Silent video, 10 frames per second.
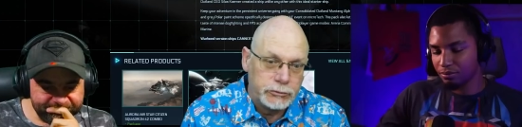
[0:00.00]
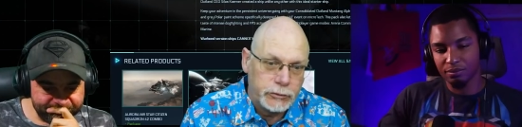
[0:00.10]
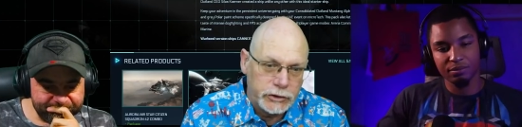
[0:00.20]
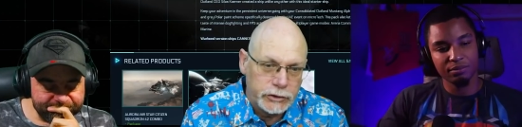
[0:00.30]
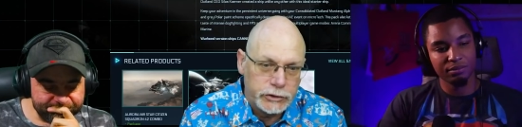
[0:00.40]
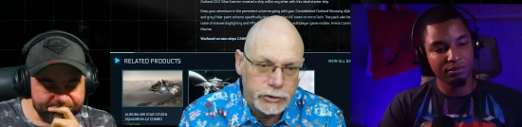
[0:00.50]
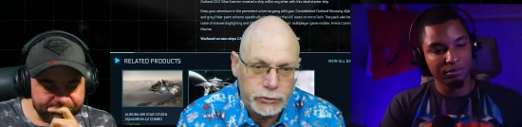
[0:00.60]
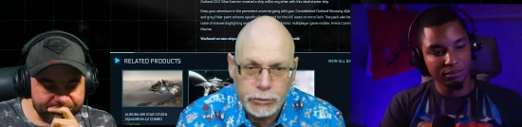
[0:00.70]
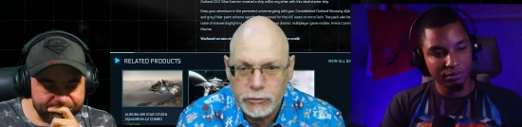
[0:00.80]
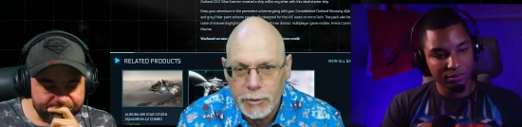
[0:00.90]
Speaker 1: that you can
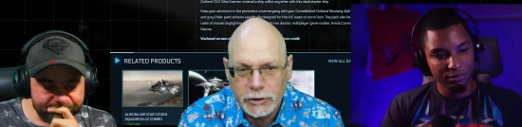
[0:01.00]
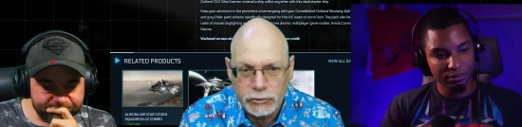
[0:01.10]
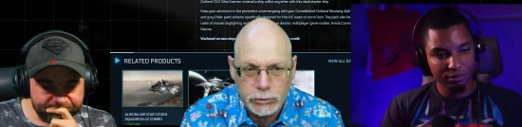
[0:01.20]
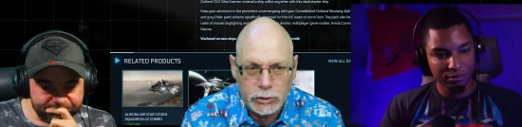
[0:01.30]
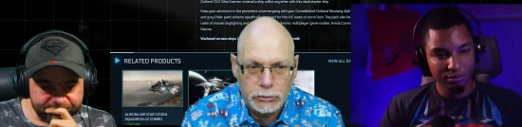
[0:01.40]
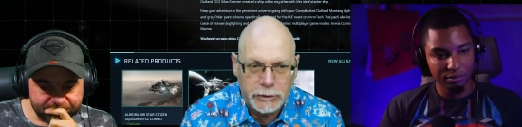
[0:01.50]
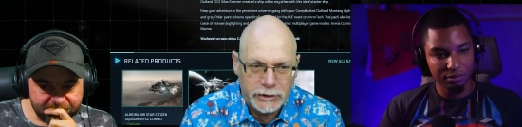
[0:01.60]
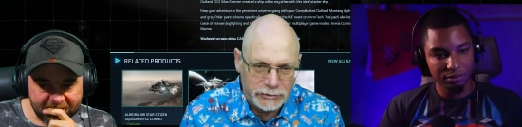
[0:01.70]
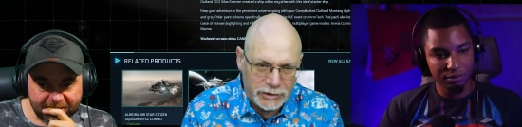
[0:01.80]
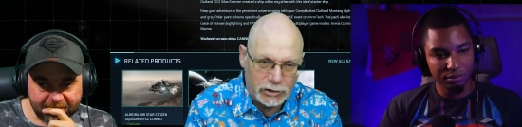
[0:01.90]
use with a mate as well, and
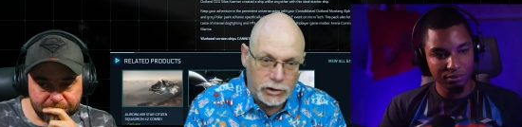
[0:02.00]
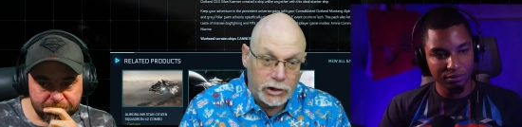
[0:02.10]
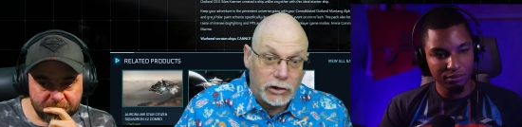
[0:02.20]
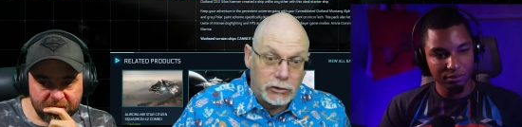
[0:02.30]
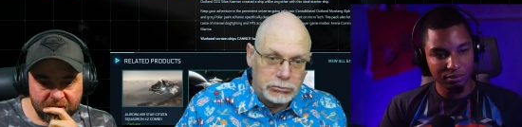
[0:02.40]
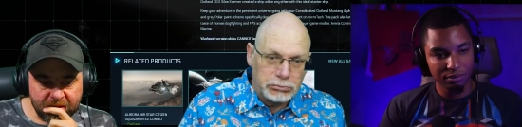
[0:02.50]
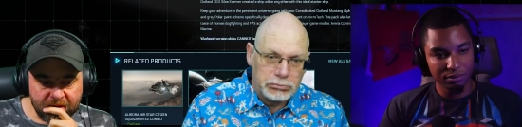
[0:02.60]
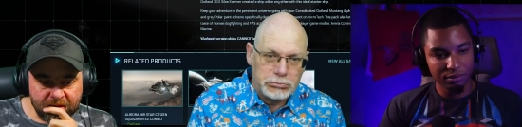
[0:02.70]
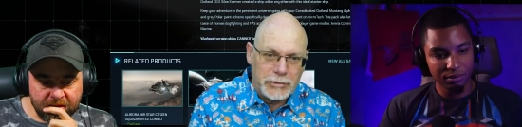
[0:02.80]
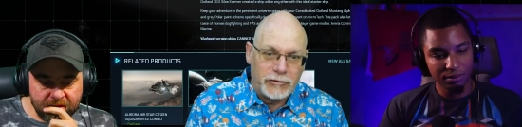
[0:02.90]
it, will it'll
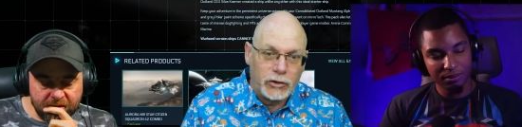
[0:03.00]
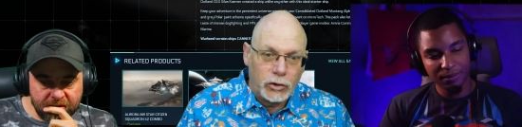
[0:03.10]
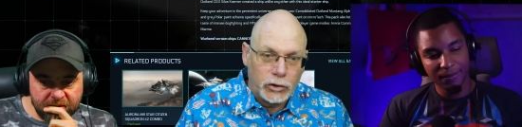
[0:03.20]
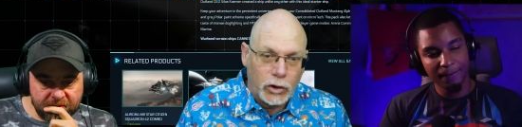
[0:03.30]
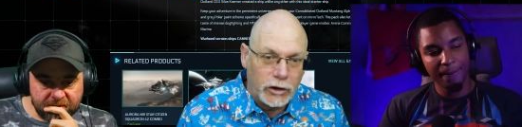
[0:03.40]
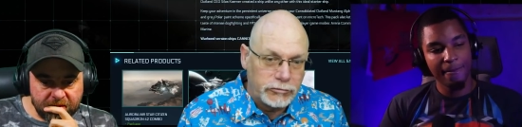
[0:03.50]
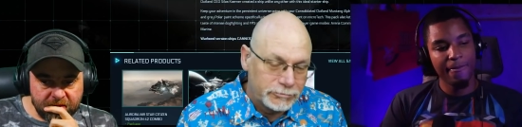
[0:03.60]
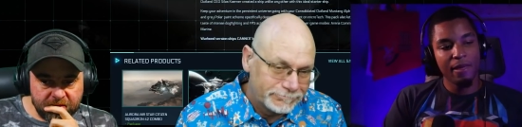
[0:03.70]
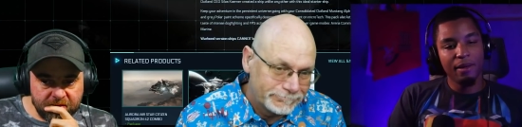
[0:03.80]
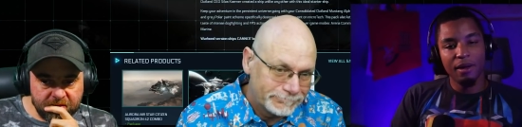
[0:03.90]
have a longer life.
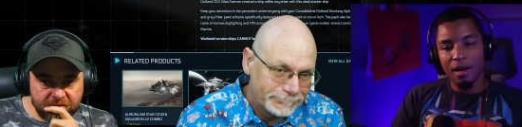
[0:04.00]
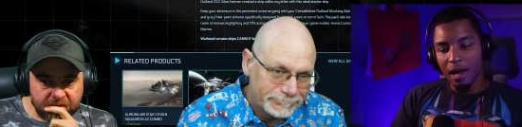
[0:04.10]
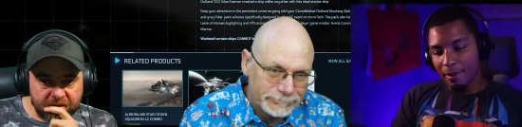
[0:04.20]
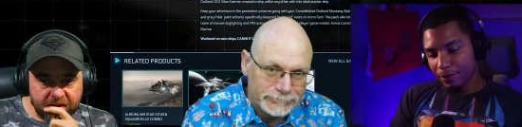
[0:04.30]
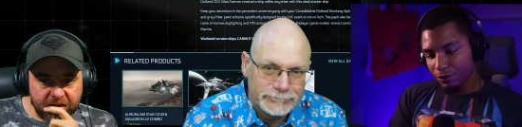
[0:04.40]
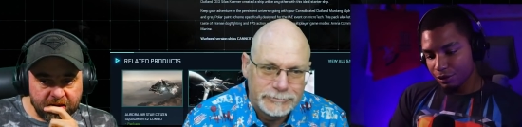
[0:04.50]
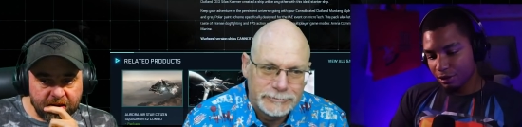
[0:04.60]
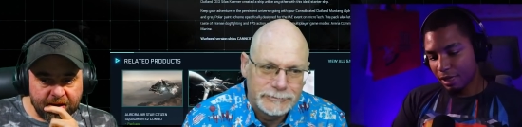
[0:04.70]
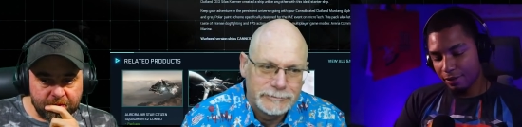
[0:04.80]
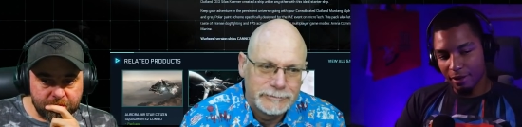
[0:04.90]
So yeah, I
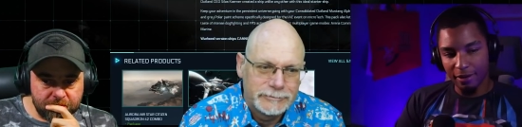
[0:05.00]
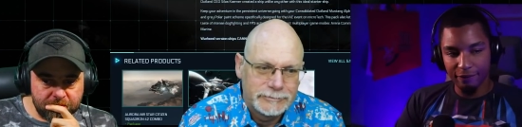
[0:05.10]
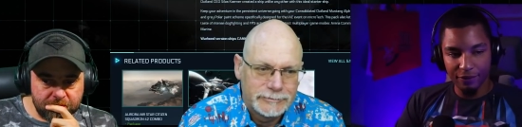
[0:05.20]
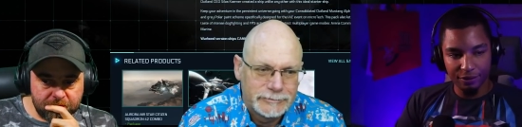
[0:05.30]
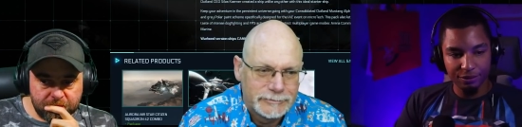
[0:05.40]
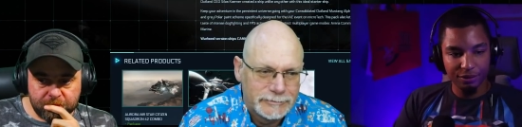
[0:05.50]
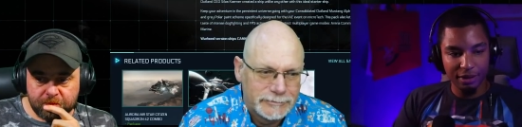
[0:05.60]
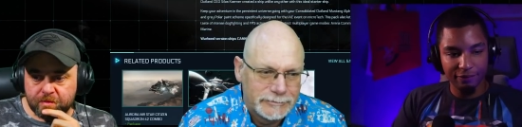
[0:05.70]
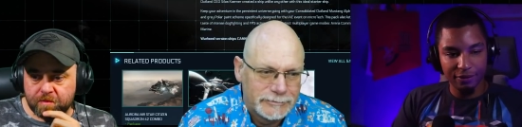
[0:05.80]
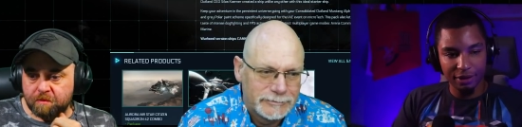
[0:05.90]
personally, um, I, I feel
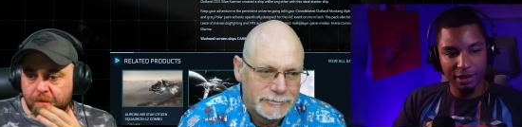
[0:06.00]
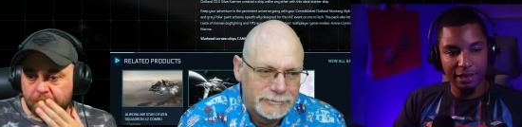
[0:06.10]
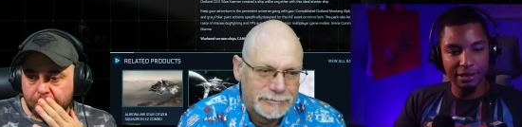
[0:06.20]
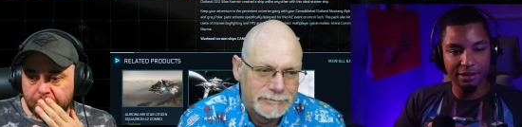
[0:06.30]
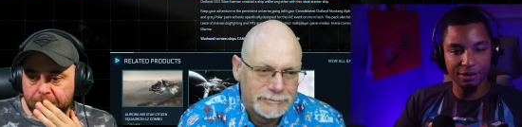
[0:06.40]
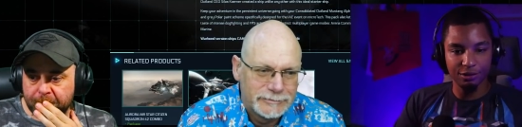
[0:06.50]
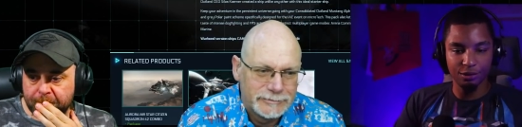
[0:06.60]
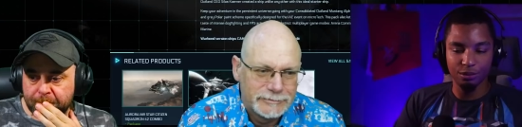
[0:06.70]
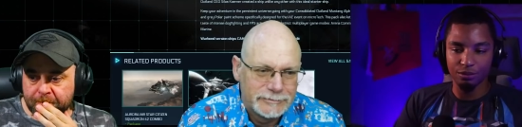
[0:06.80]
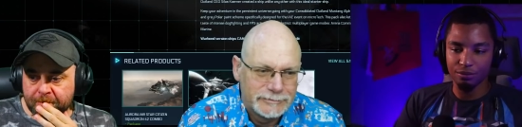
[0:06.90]
Speaker 2: I feel like they need
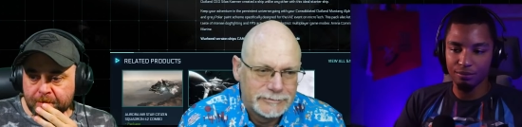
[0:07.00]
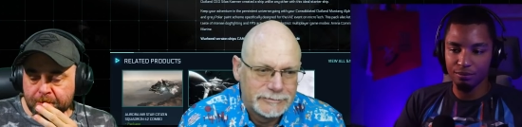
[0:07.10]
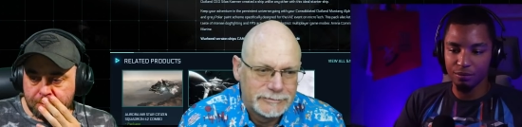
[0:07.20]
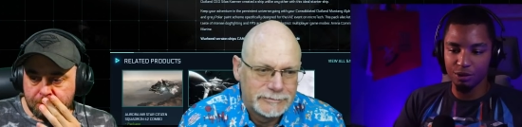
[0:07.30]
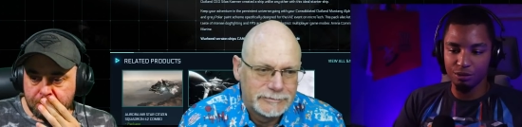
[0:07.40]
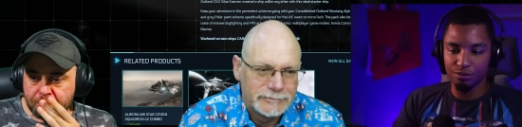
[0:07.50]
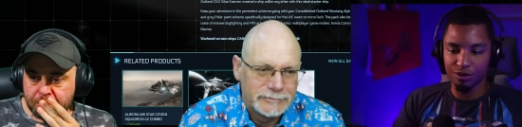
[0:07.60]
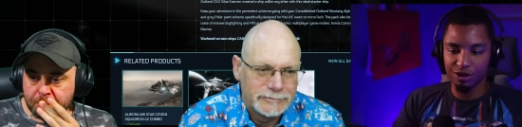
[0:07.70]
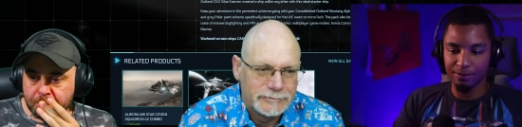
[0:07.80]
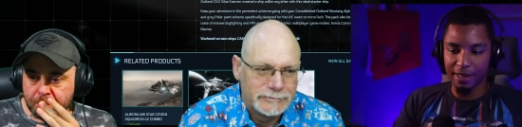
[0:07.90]
to
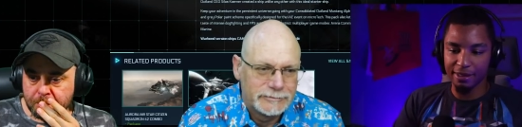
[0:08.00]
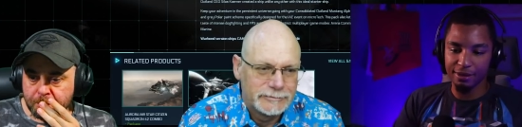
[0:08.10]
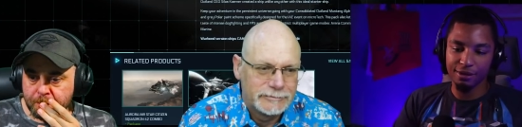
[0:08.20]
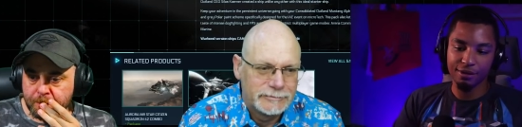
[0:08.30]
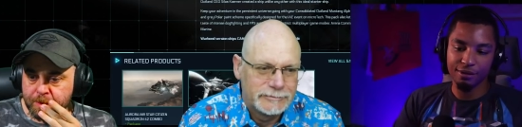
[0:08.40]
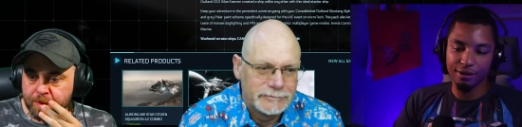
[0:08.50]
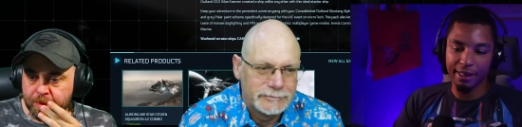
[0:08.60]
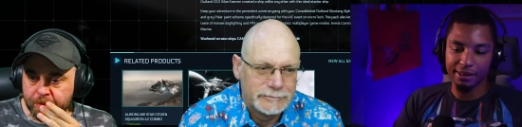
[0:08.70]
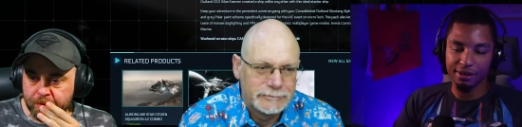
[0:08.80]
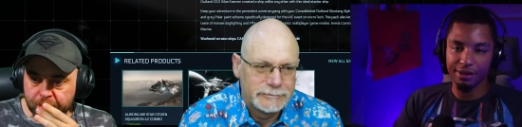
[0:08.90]
spend
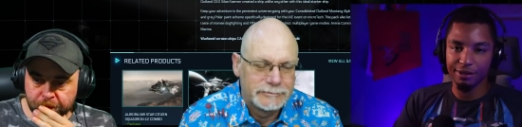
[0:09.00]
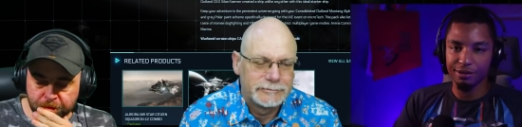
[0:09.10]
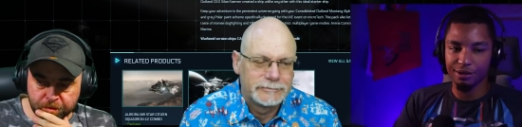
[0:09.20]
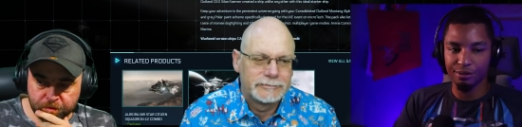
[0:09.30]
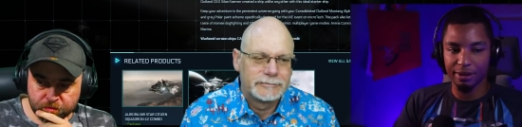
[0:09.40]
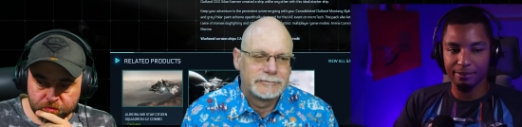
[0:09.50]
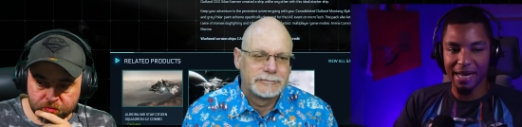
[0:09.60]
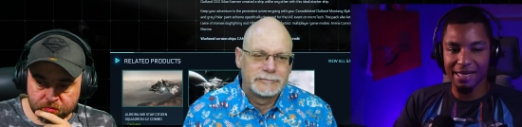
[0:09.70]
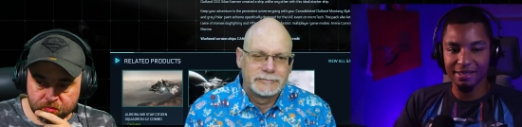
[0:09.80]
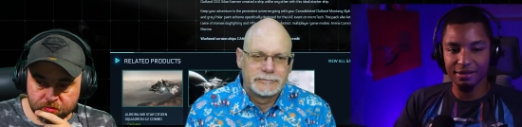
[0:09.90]
next year doing
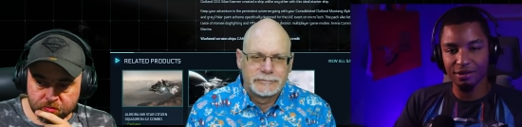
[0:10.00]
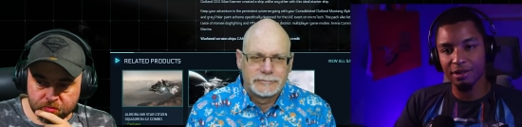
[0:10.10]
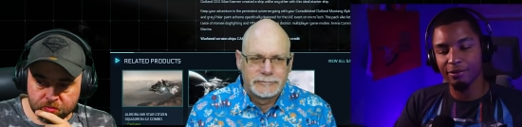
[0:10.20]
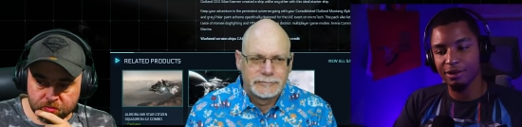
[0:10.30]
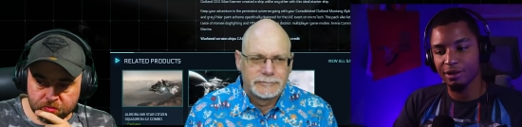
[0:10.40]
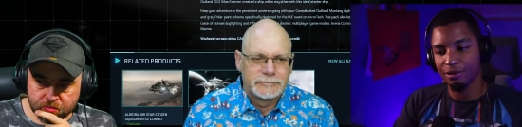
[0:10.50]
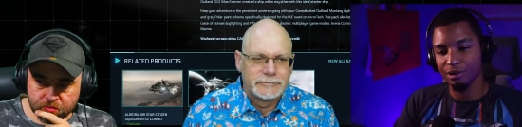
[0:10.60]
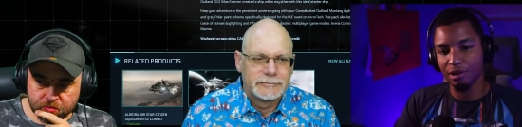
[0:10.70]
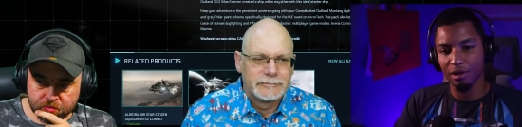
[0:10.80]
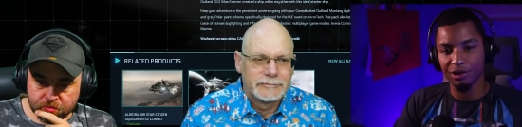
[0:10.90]
passes on every single
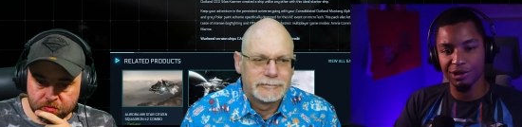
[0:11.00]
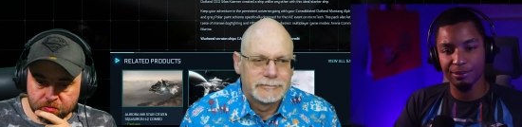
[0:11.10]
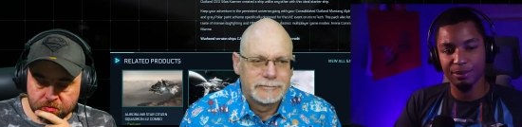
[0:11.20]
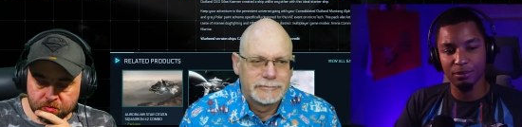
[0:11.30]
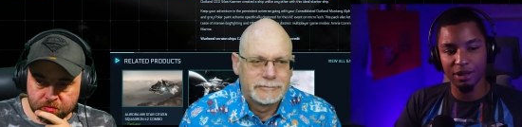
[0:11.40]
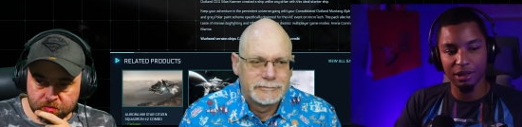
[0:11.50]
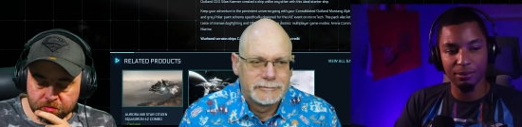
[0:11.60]
starter ship and bringing